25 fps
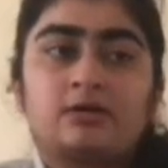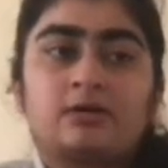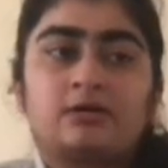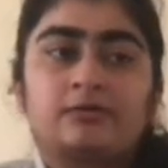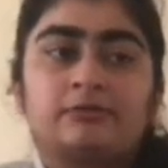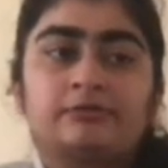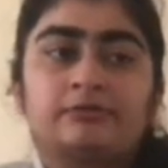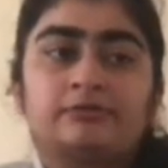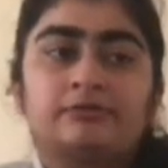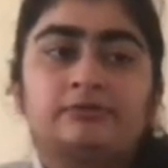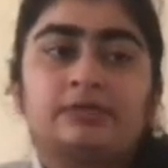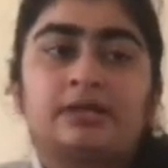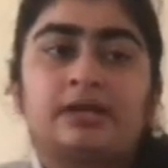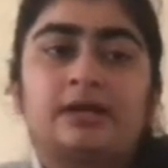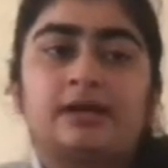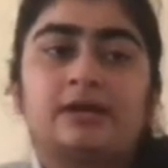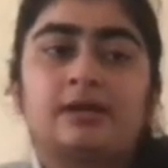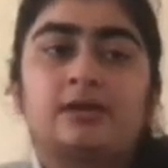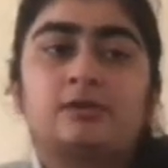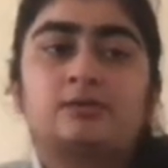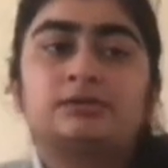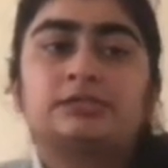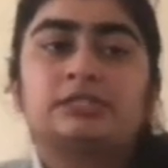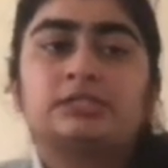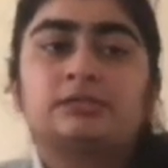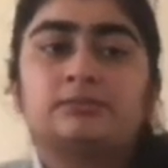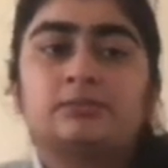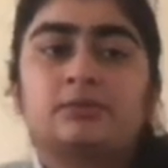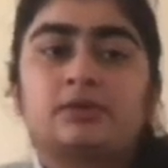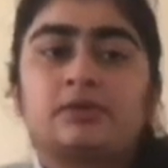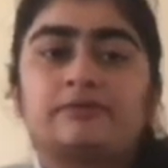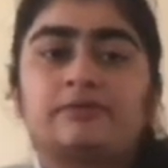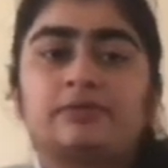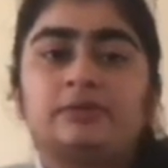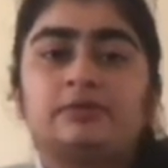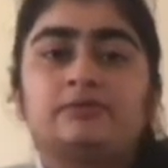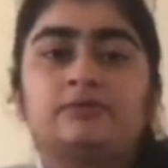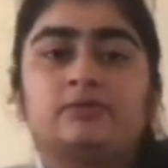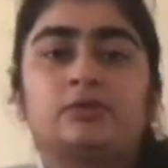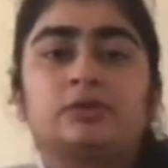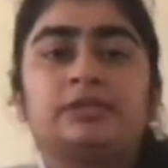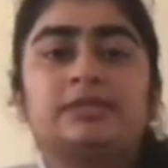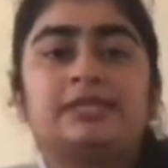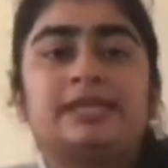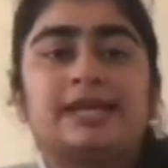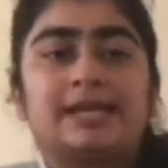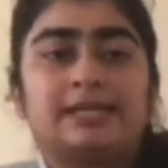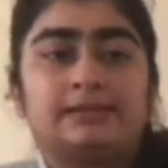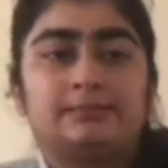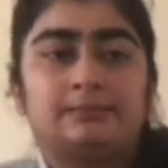the accounting profit for
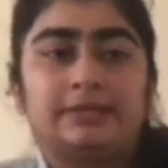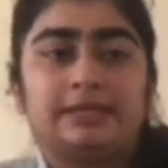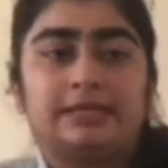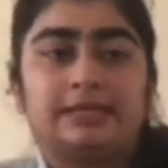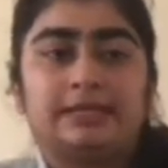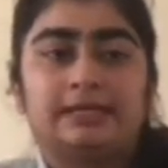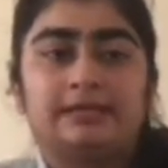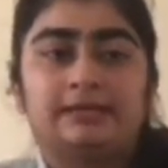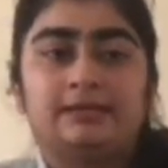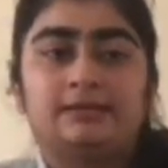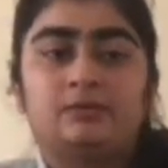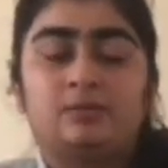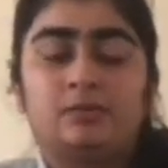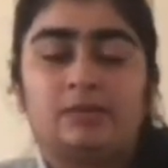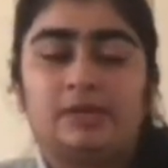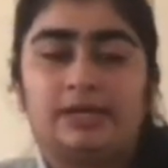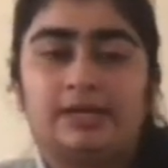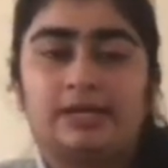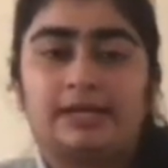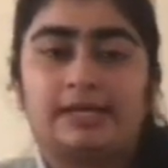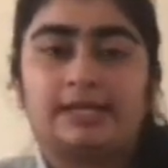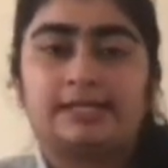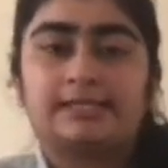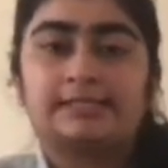that period, whereas